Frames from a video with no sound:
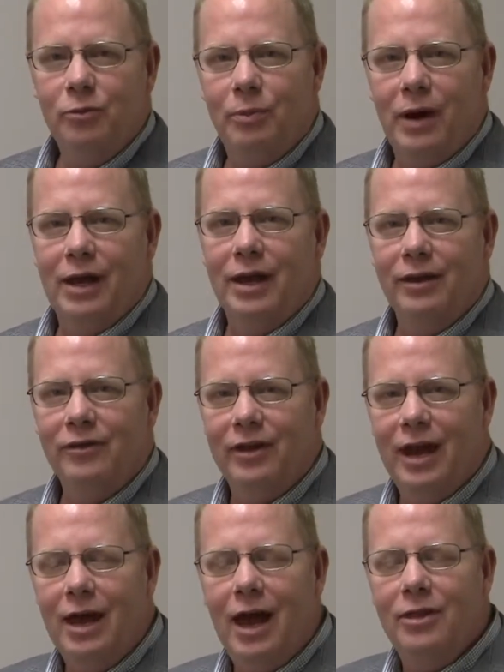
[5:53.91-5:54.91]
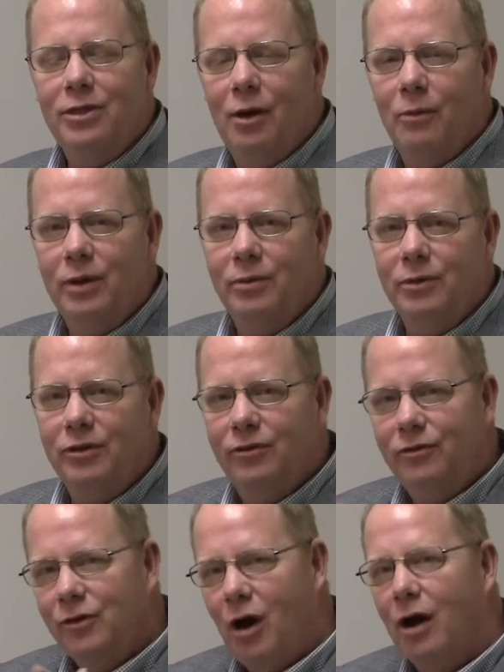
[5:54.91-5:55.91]
But today, I thought we
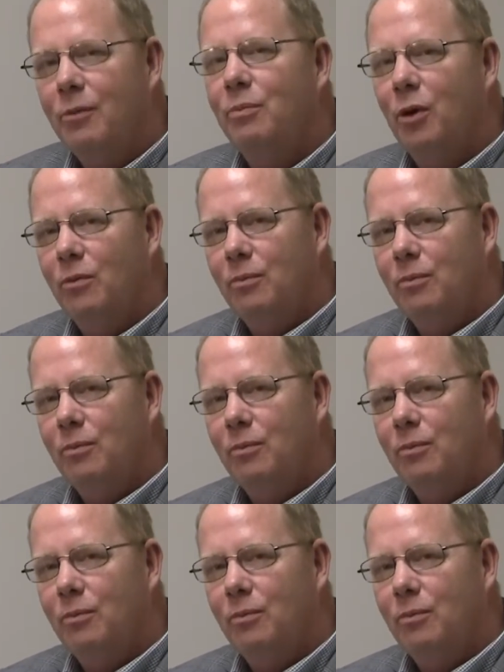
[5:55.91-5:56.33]
would talk